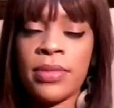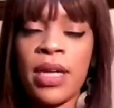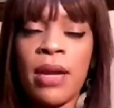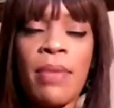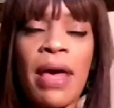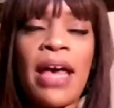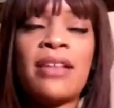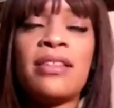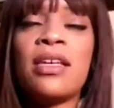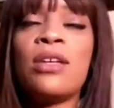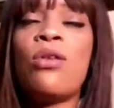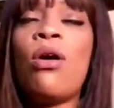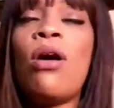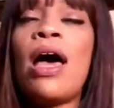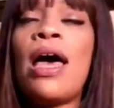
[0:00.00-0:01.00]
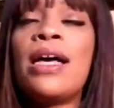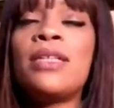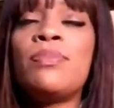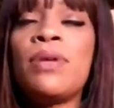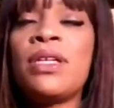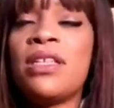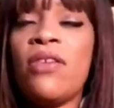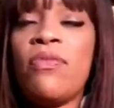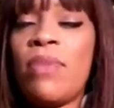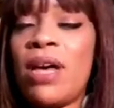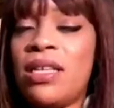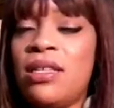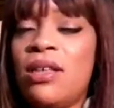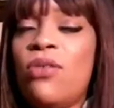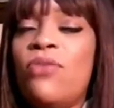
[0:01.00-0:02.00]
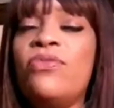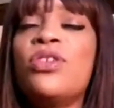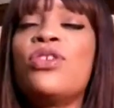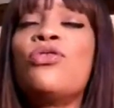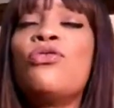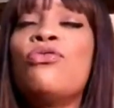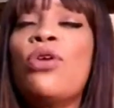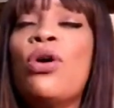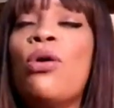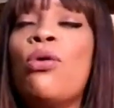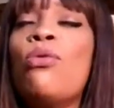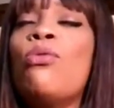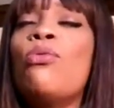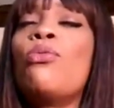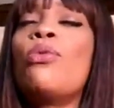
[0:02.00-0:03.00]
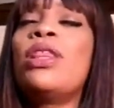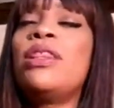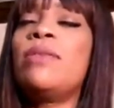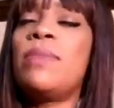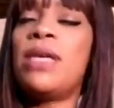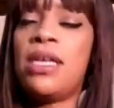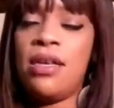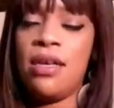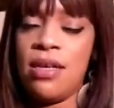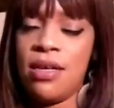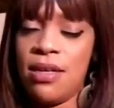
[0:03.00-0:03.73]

And I'm asking all aspects of myself to grow with me.